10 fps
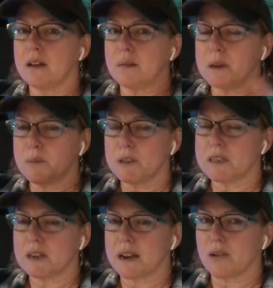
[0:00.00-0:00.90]
I'm going to put
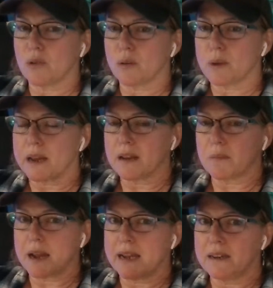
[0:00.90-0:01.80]
Stein Norway in
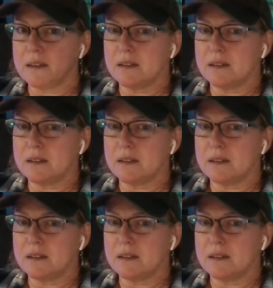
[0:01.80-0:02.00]
my